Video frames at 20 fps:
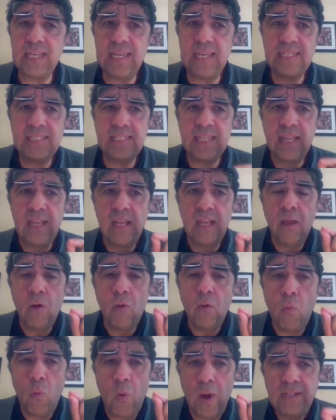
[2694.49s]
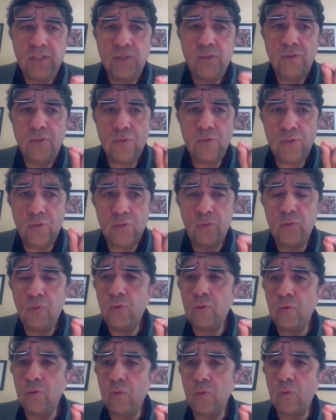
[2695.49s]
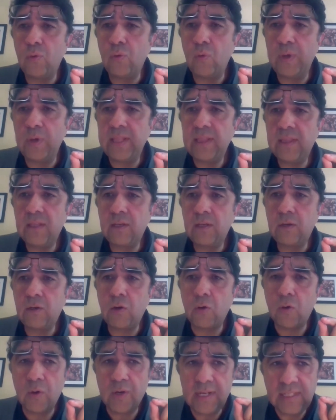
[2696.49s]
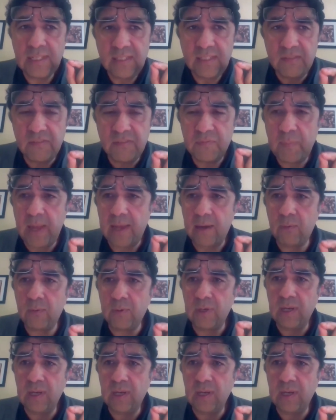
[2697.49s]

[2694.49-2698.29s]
It's what do you do with coercive power?